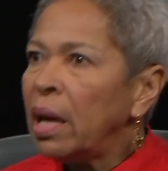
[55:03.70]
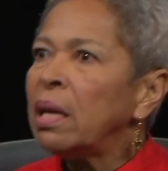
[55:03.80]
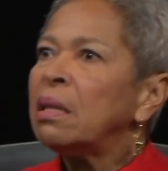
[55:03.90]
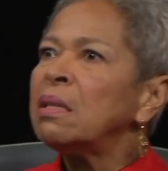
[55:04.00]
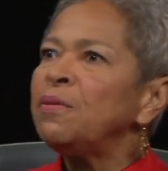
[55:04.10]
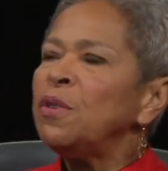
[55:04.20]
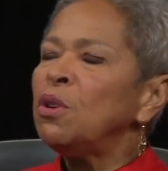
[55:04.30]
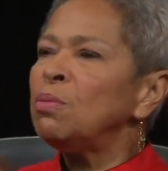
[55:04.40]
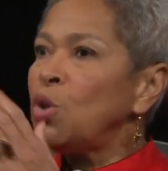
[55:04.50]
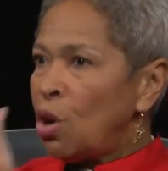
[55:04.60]
And this
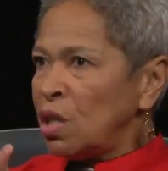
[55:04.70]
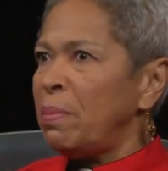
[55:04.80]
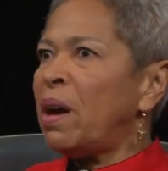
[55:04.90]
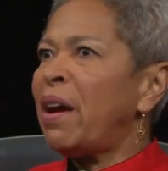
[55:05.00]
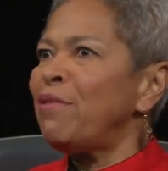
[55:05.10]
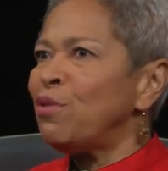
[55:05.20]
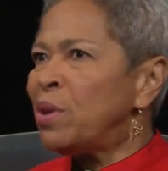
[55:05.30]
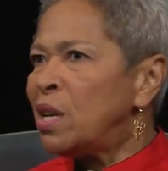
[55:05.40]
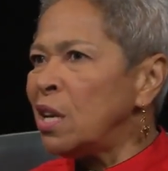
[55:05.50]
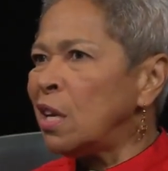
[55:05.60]
film talks about
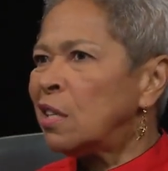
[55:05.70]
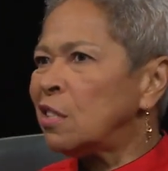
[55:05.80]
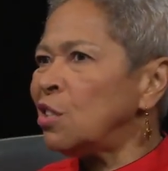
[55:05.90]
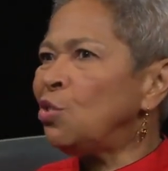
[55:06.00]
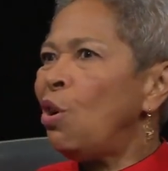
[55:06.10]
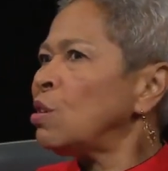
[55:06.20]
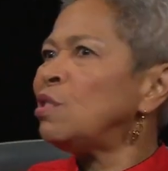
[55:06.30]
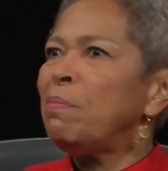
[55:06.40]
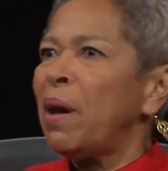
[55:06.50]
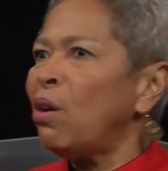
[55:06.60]
Afro-Indians and
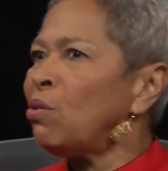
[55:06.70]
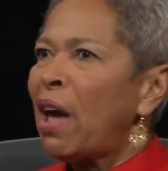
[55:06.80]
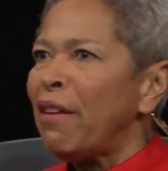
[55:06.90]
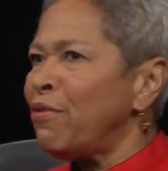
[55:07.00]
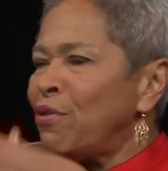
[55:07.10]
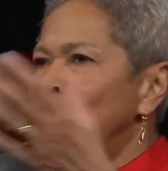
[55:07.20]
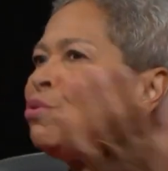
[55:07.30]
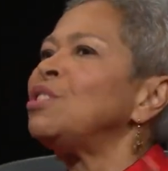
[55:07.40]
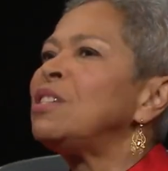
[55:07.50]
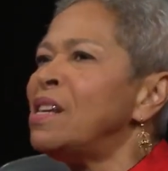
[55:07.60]
talks about
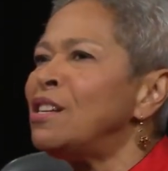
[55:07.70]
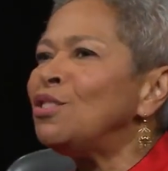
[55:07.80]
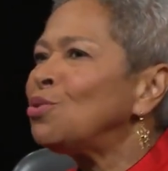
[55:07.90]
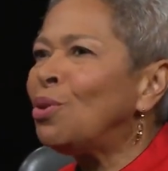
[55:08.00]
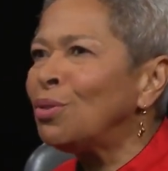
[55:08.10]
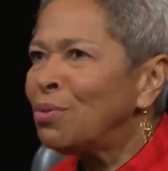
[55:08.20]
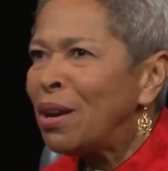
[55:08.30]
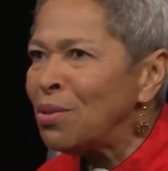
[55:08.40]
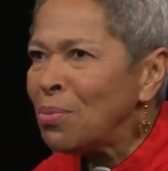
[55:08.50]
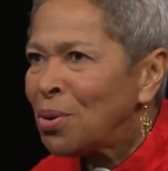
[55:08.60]
Afro-descendants all
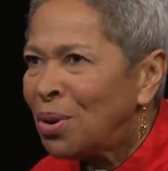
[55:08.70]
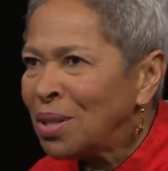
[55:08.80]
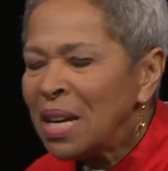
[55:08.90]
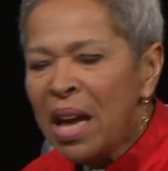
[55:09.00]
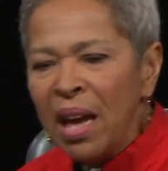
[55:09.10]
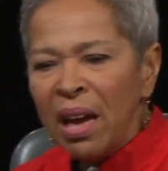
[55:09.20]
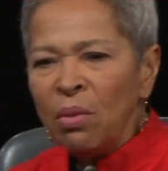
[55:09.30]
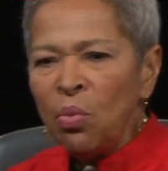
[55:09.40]
around the world. Mm-hmm.